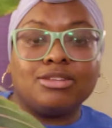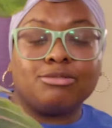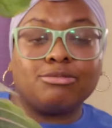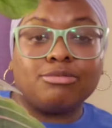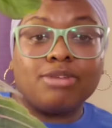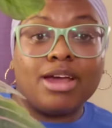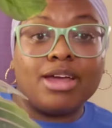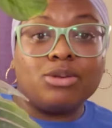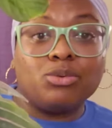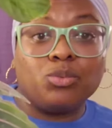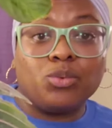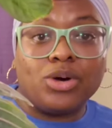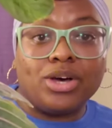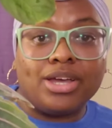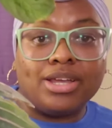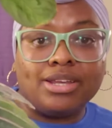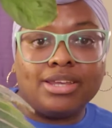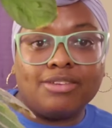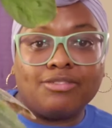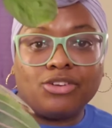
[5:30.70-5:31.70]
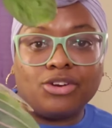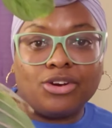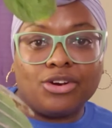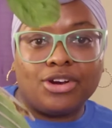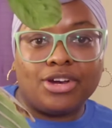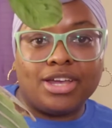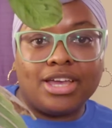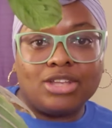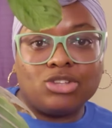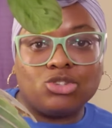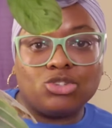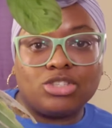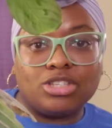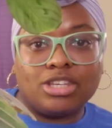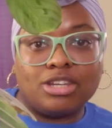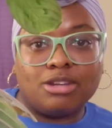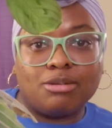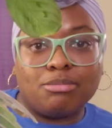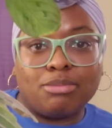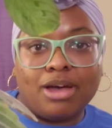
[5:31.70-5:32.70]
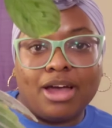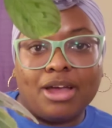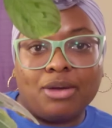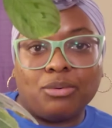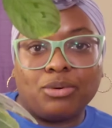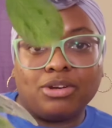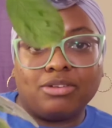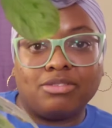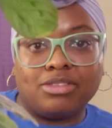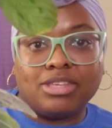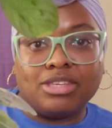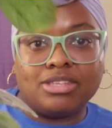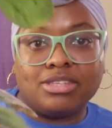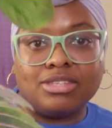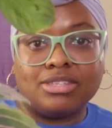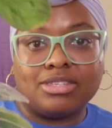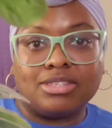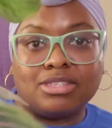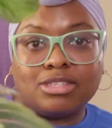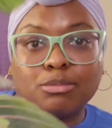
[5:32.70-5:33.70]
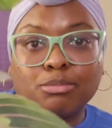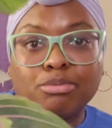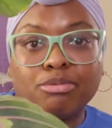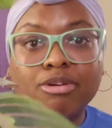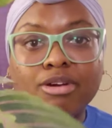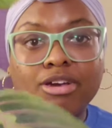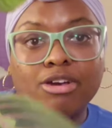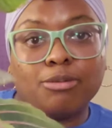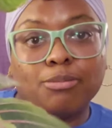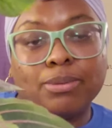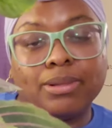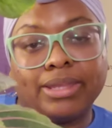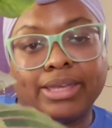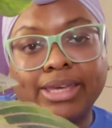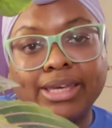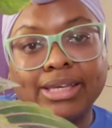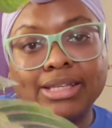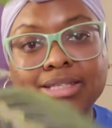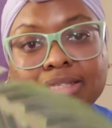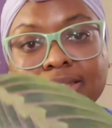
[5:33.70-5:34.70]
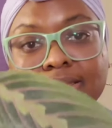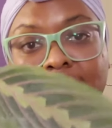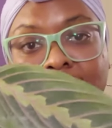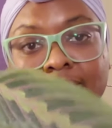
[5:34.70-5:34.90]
red one. If you're interested in buying one of these, it's a prayer plant,